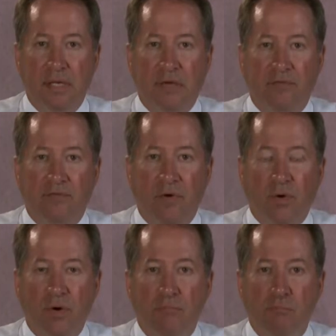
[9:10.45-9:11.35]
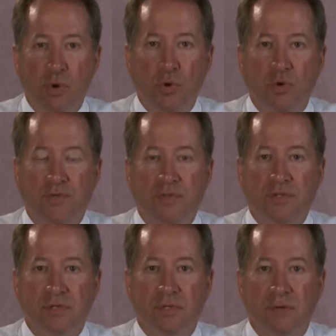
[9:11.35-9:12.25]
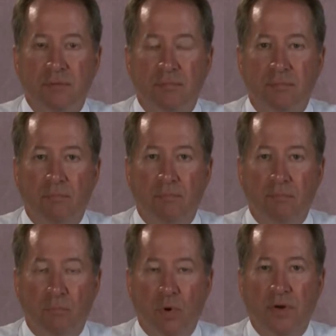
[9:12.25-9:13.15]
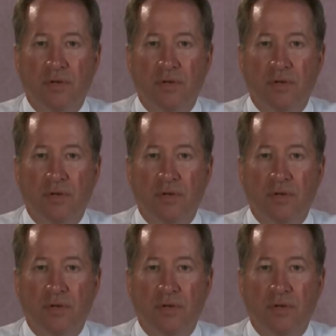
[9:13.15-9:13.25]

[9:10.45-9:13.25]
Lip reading: If a voter moves more